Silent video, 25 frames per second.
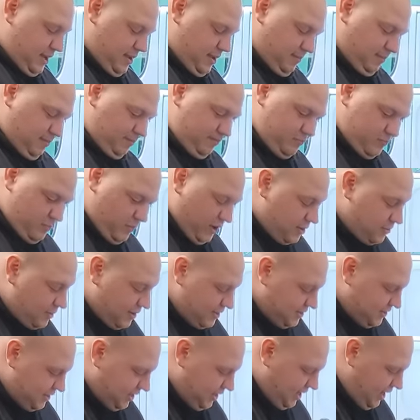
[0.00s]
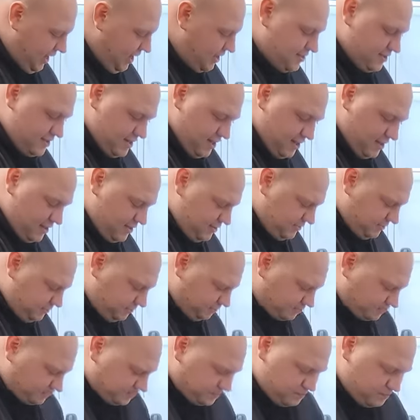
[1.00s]
Um, when I went to get it,
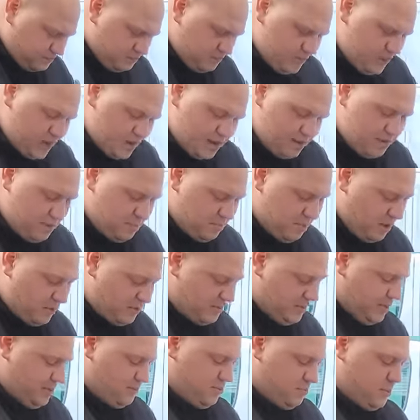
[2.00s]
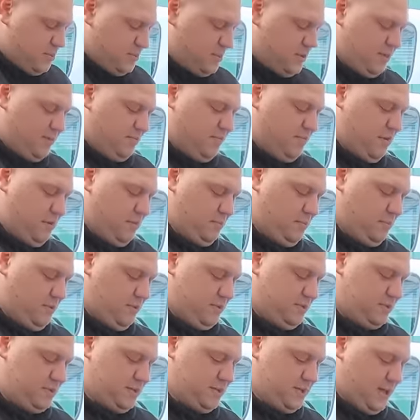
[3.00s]
the bloke that I bought it from
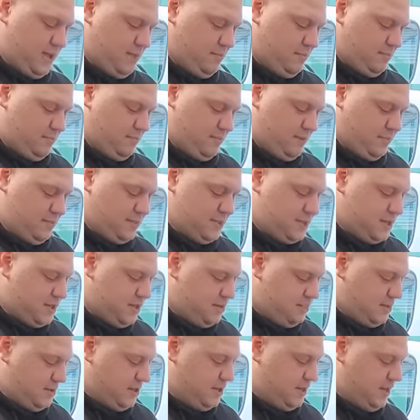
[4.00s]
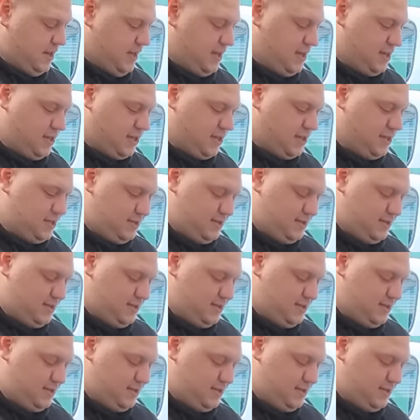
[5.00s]
was um, was terminally ill.